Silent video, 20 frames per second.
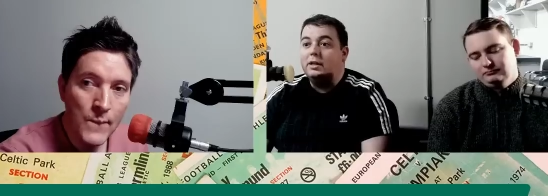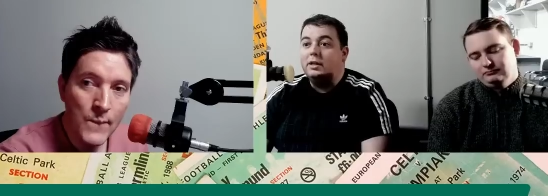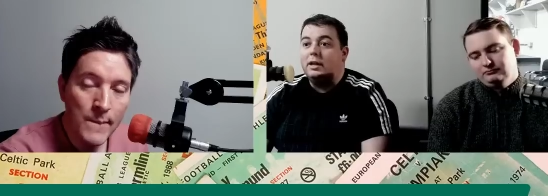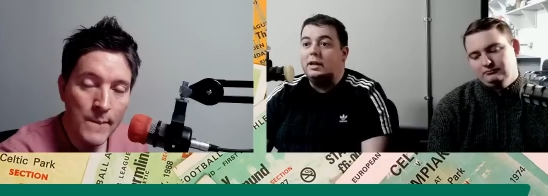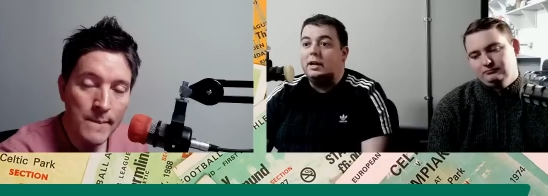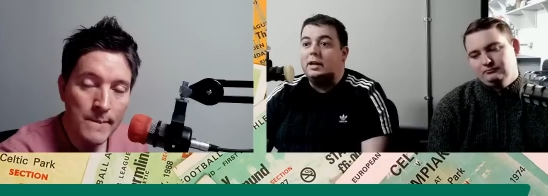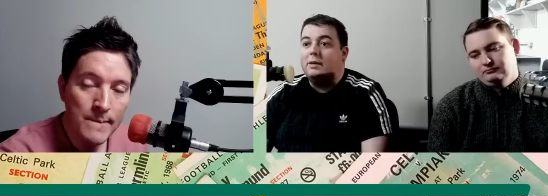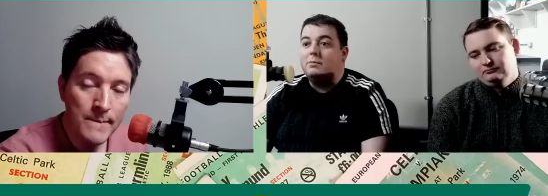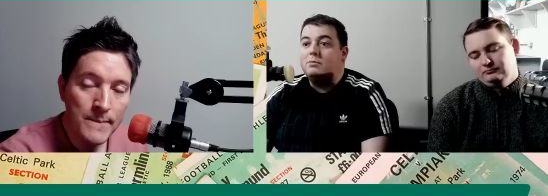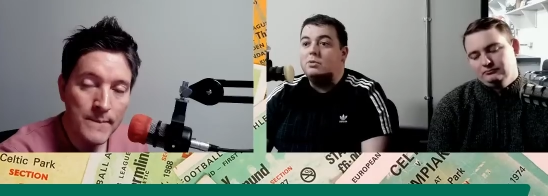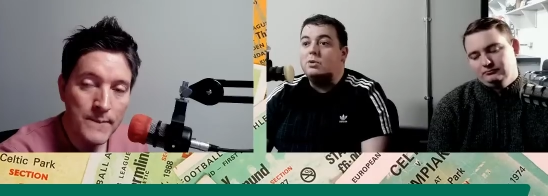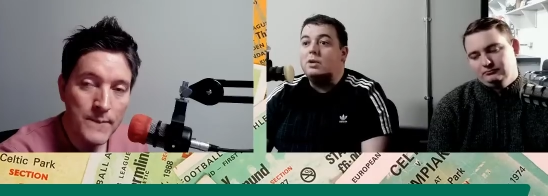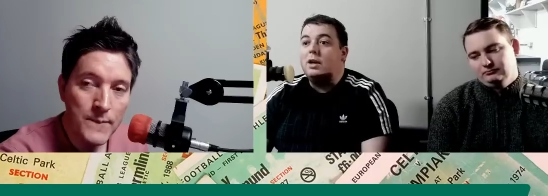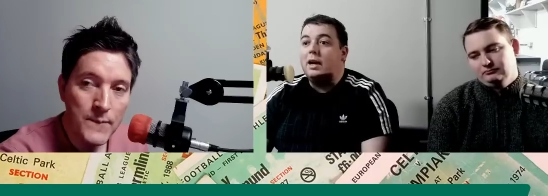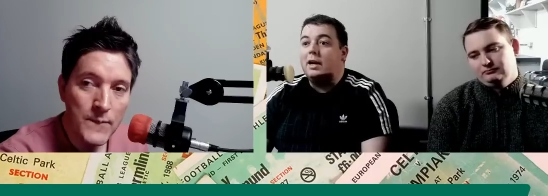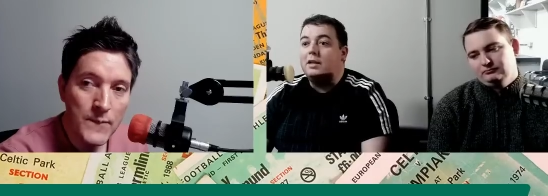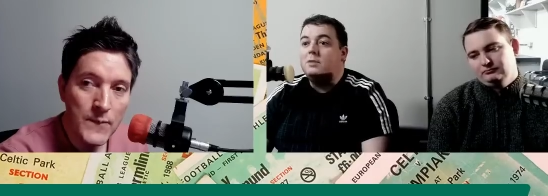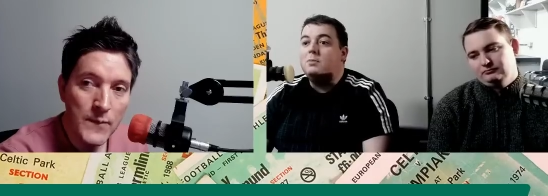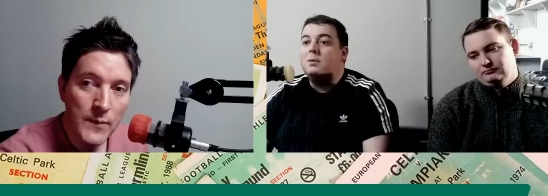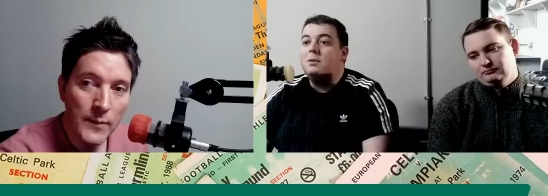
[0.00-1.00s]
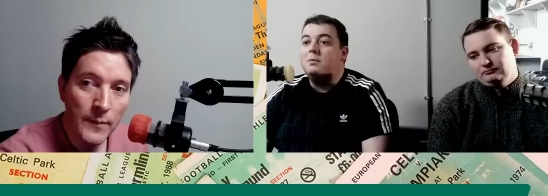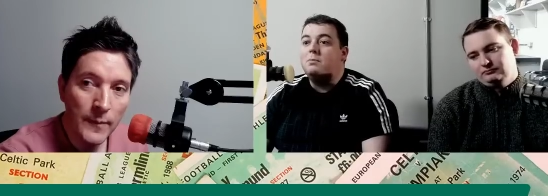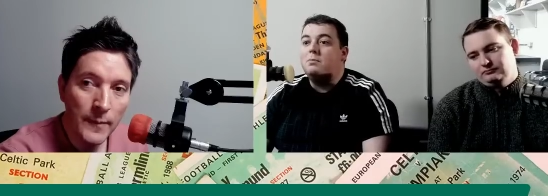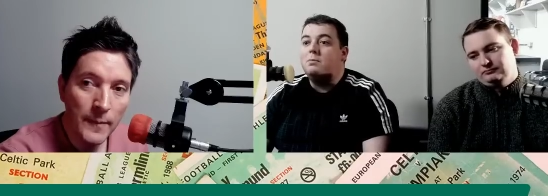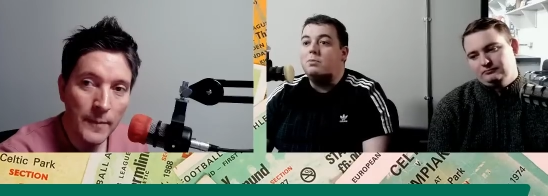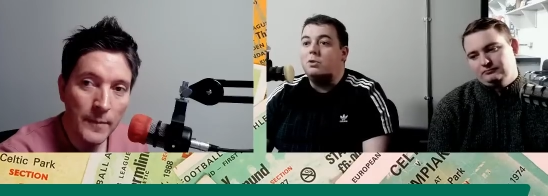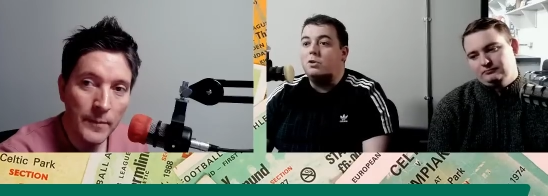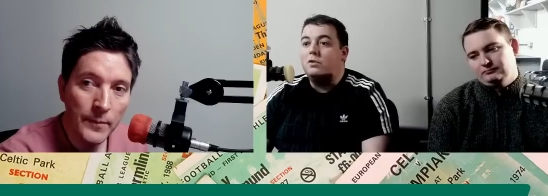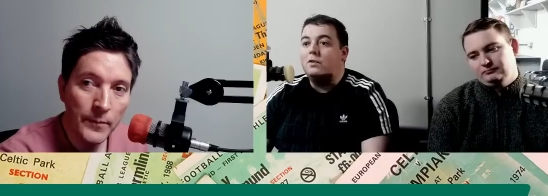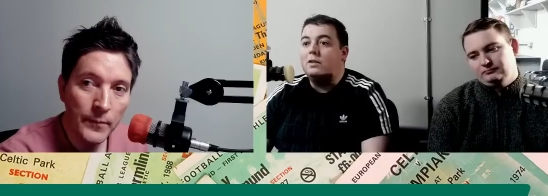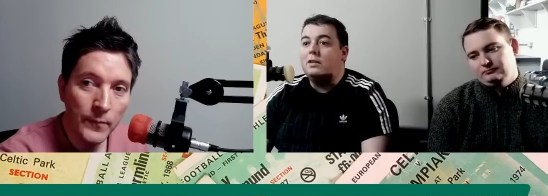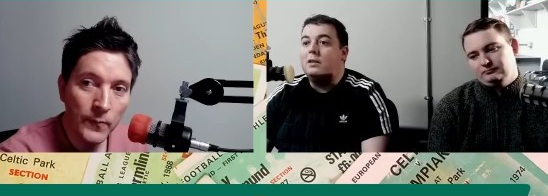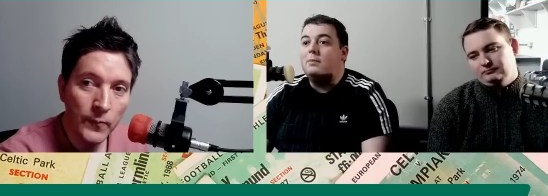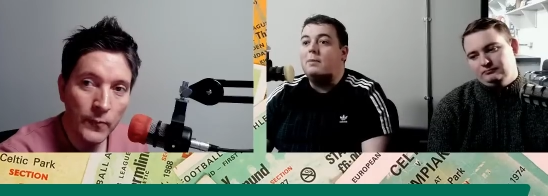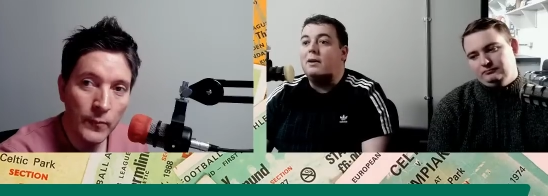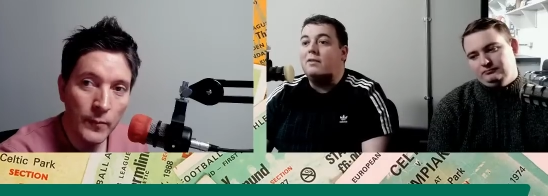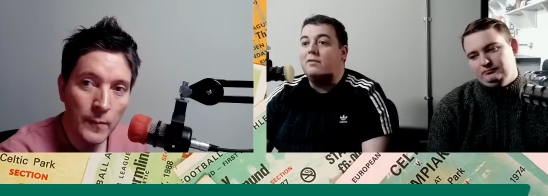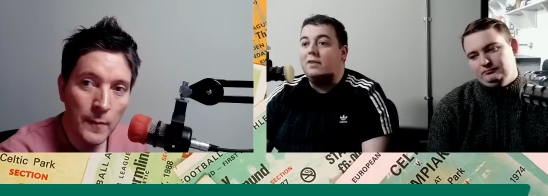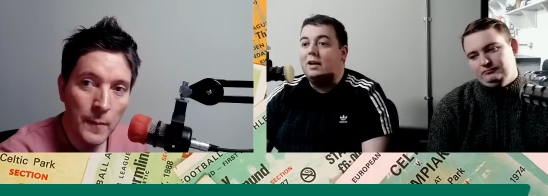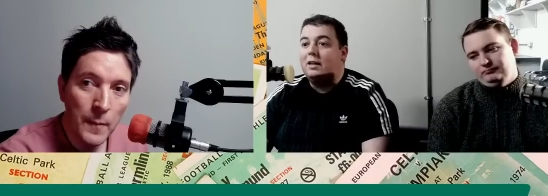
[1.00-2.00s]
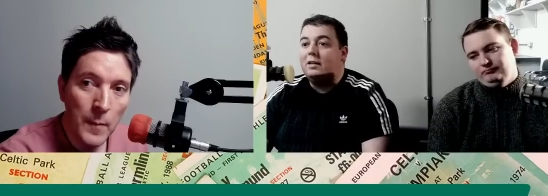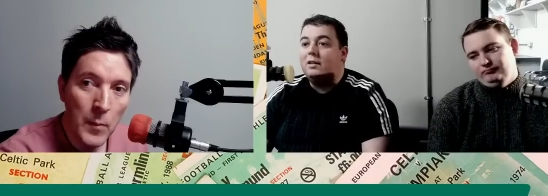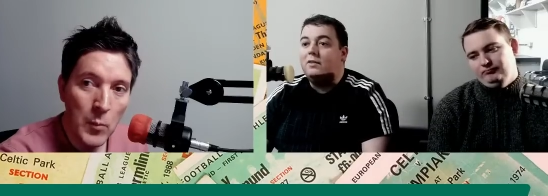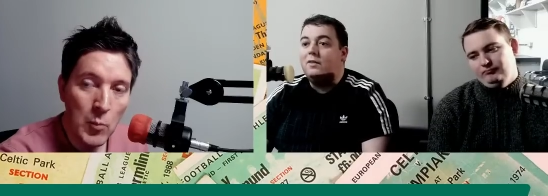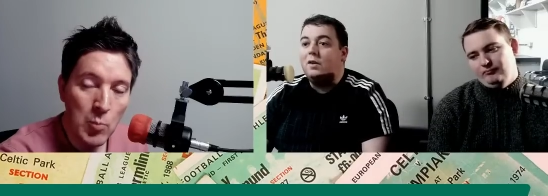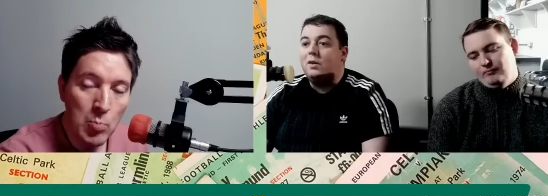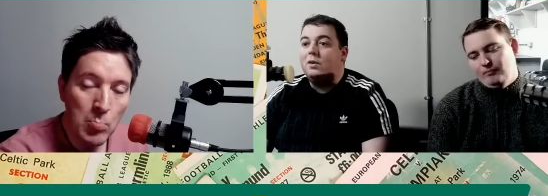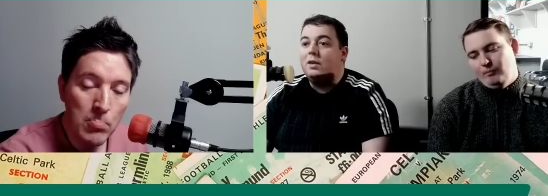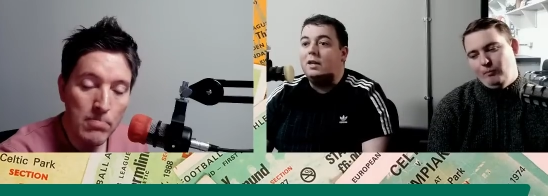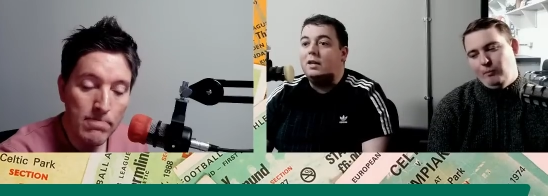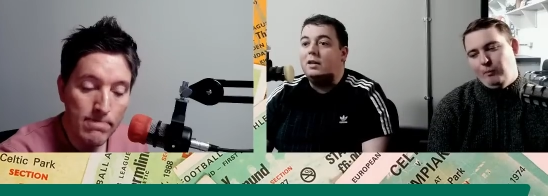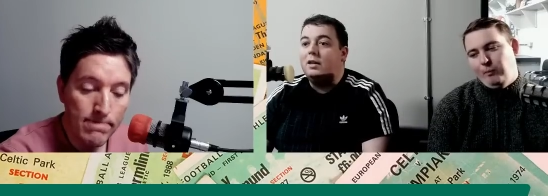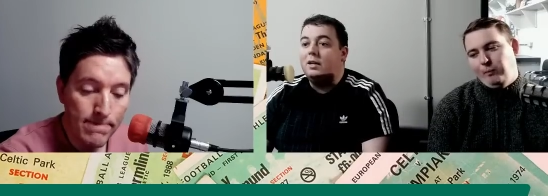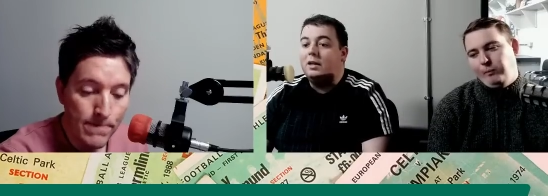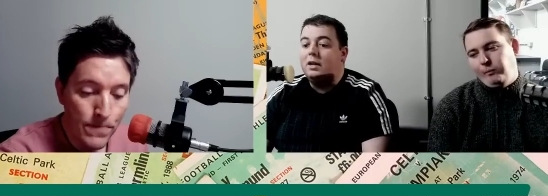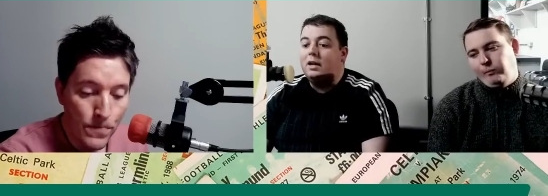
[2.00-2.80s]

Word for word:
Speaker 1: Um, so he has been proven to be effective out there.